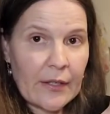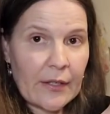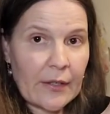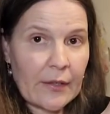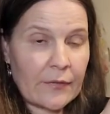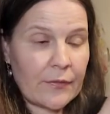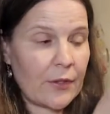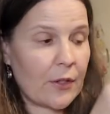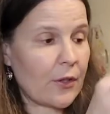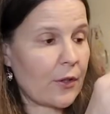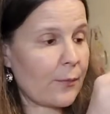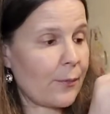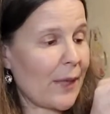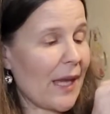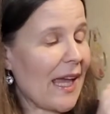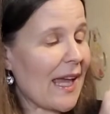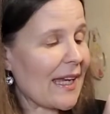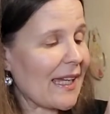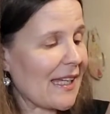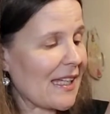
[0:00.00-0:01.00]
of your
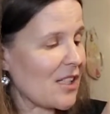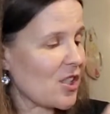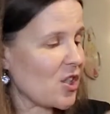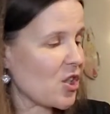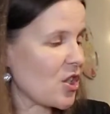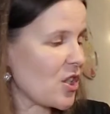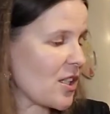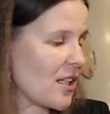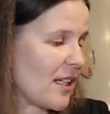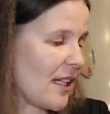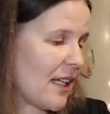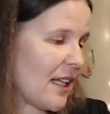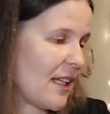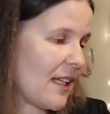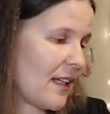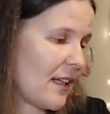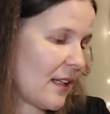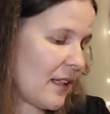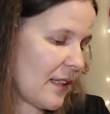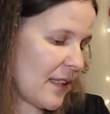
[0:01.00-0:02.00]
package and
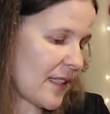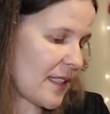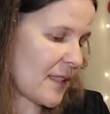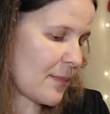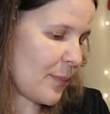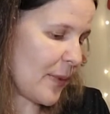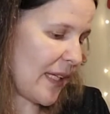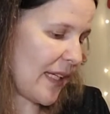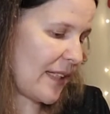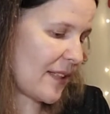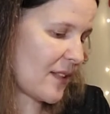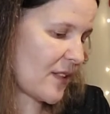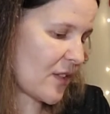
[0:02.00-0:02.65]
it'll explain.